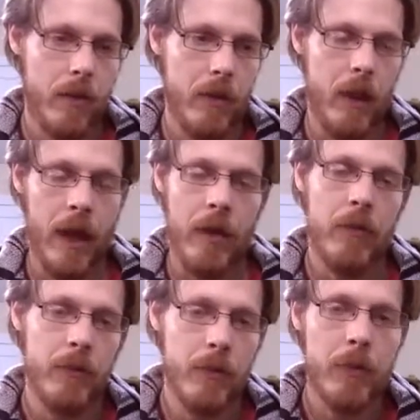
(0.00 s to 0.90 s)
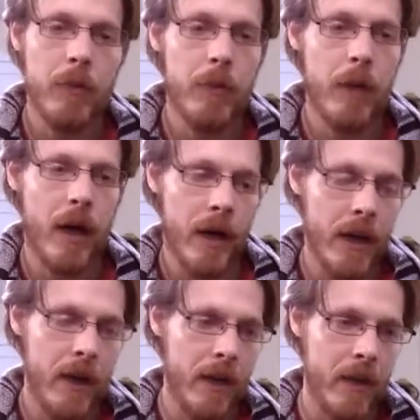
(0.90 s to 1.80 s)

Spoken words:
I don't know why.